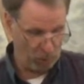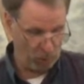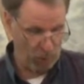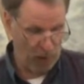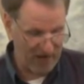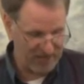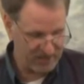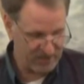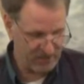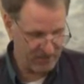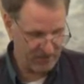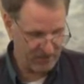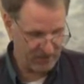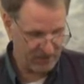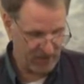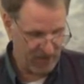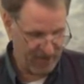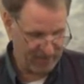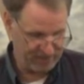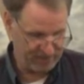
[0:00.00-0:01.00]
wotteth
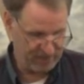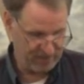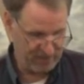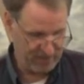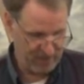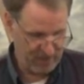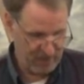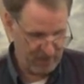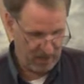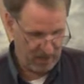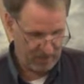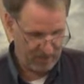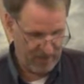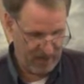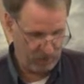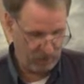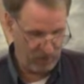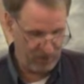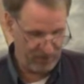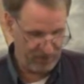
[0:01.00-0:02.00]
not
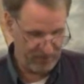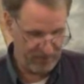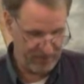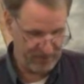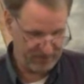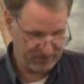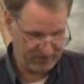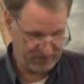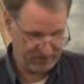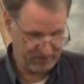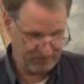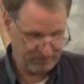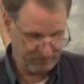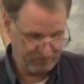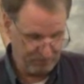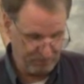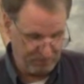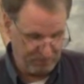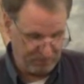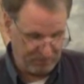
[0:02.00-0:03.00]
that with
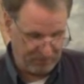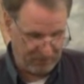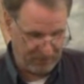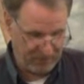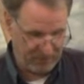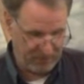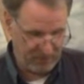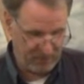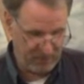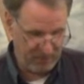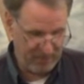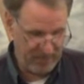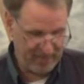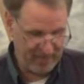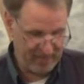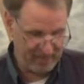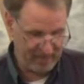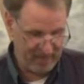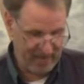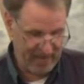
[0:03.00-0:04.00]
this the
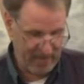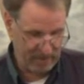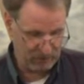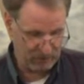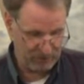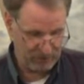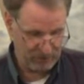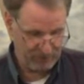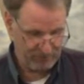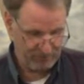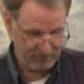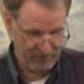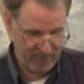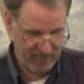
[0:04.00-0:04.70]
men in the house,